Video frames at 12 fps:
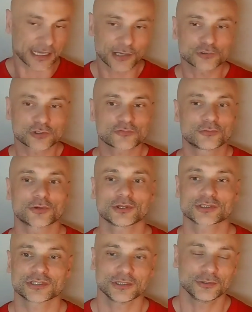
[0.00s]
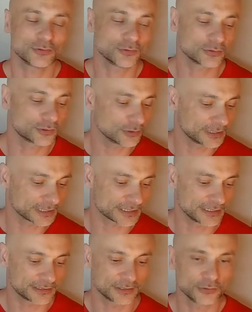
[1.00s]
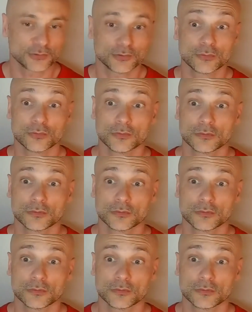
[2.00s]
out of curiosity, you told us that you